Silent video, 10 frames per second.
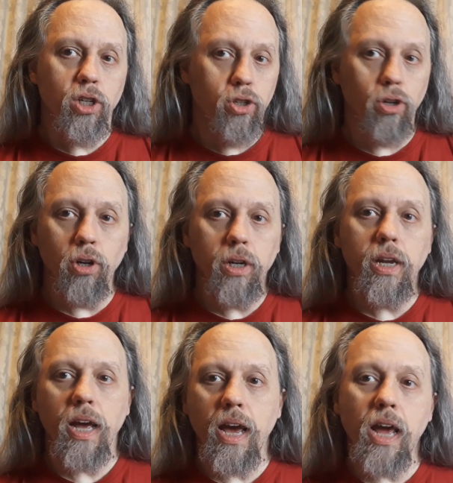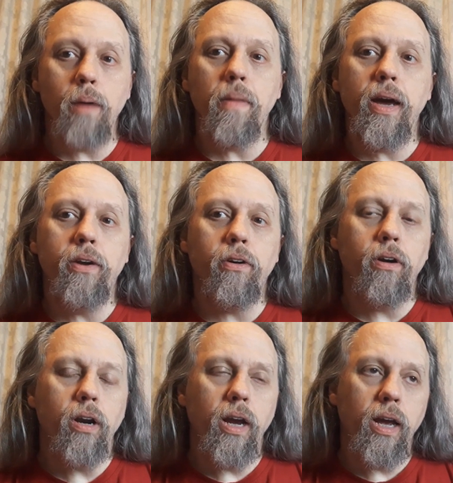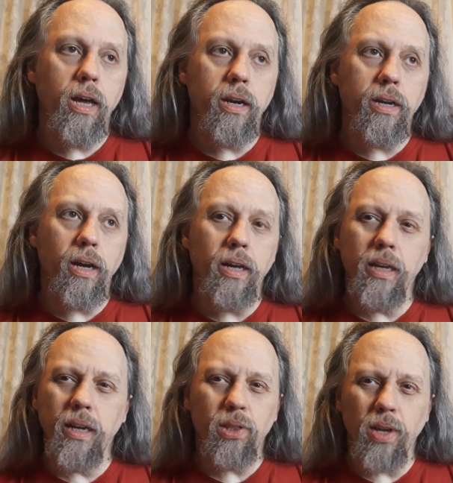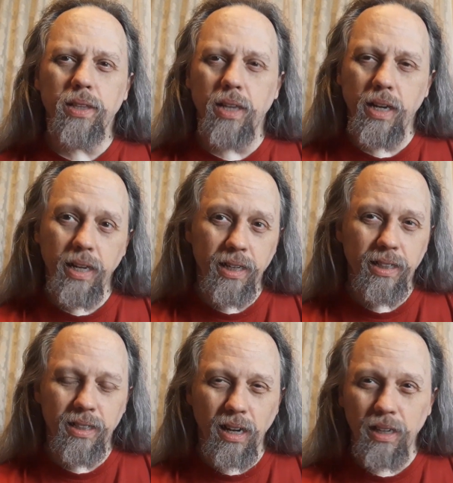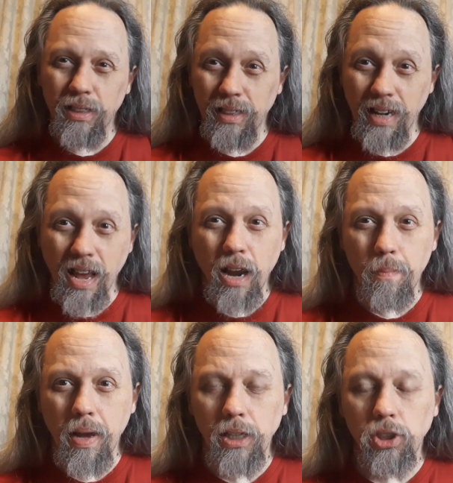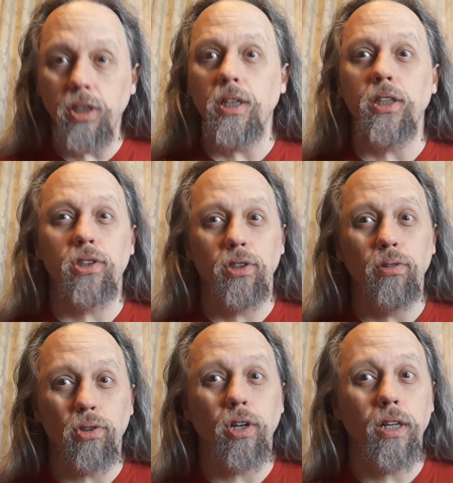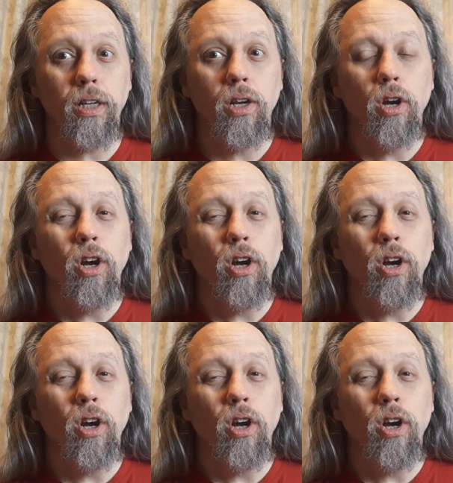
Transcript: good animator, and anything that he does in animation is usually